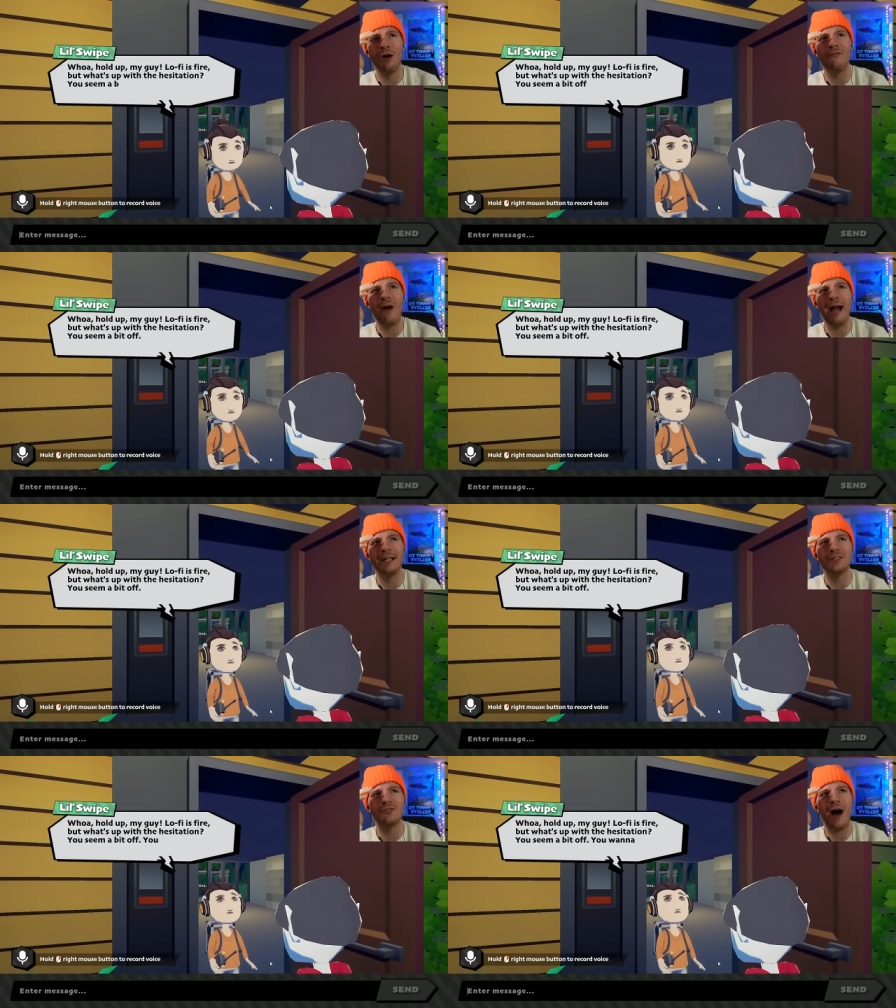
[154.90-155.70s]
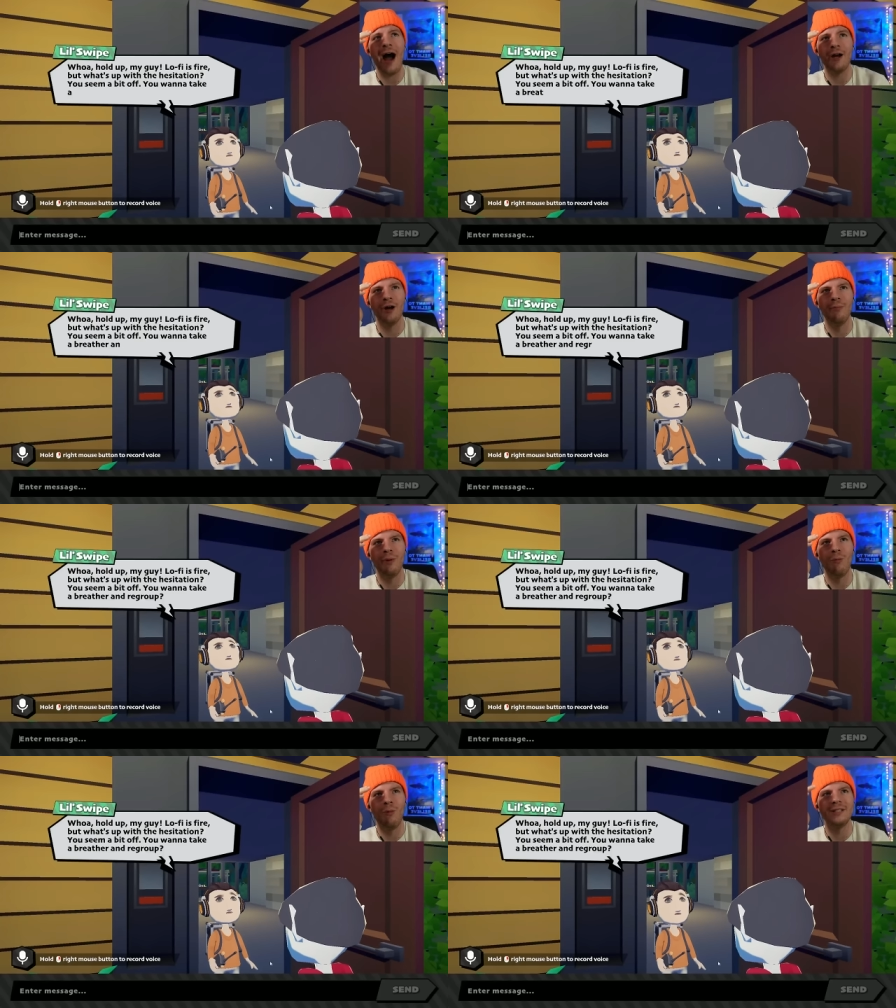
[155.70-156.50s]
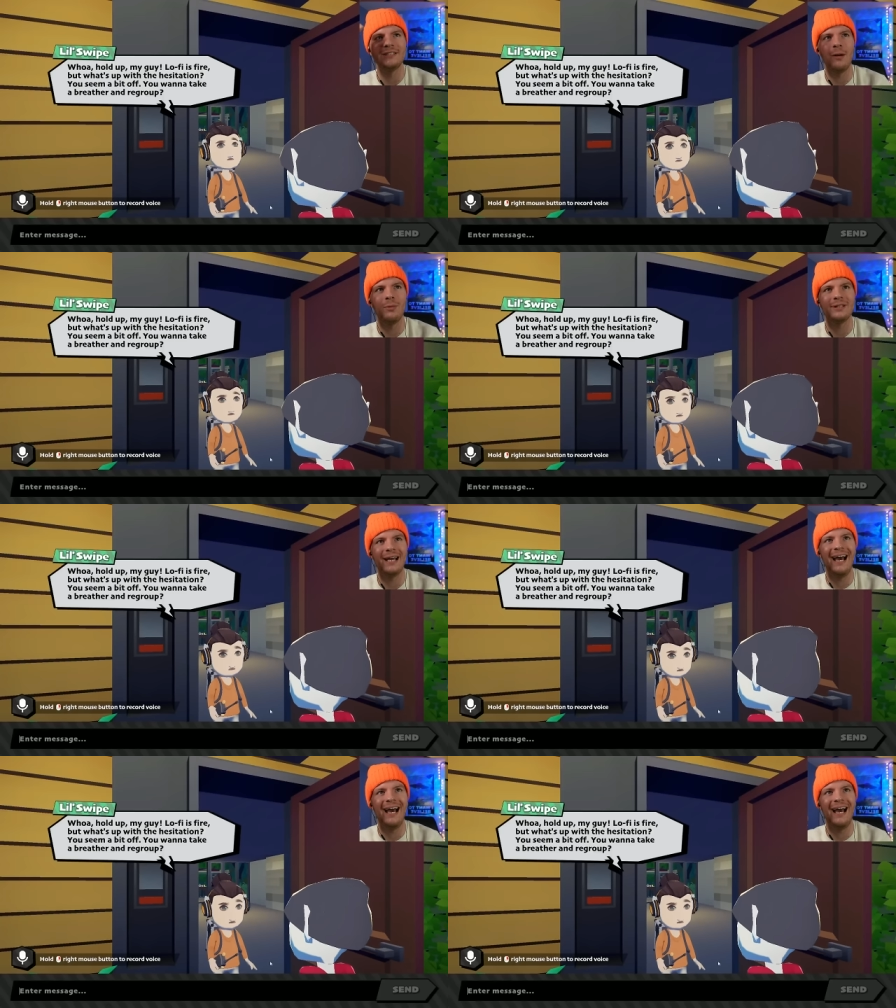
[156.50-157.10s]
Lo-fi is fire, but what's up with the